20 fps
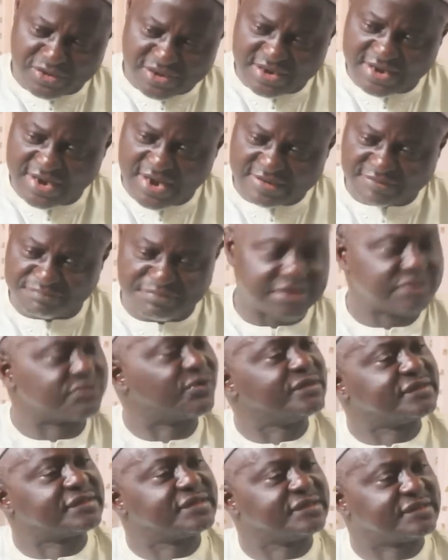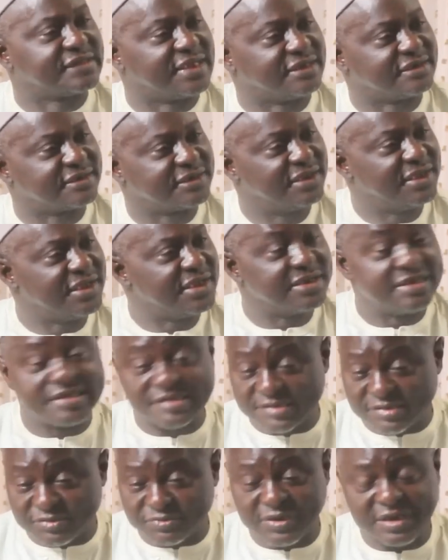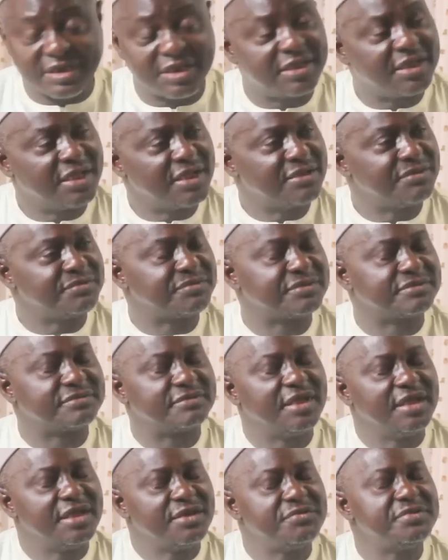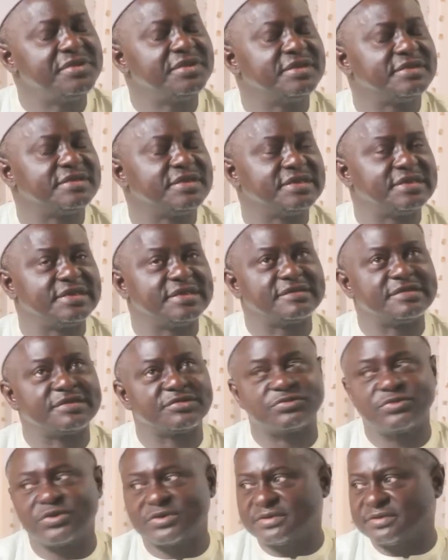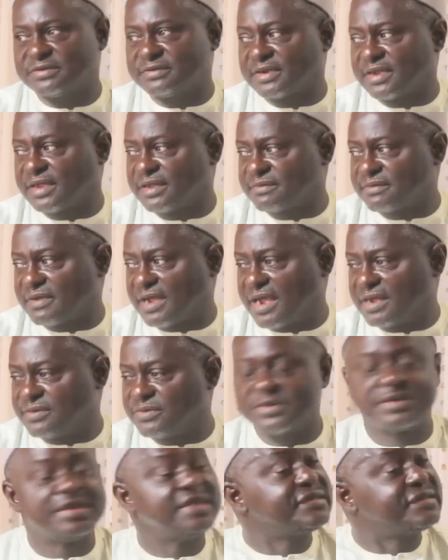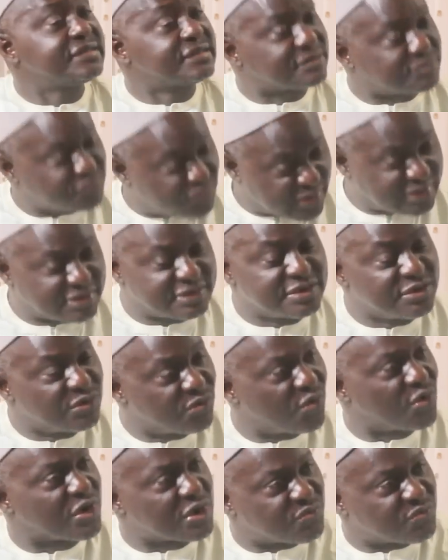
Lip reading: Reporting has been consistent. This is it is not, this is what the law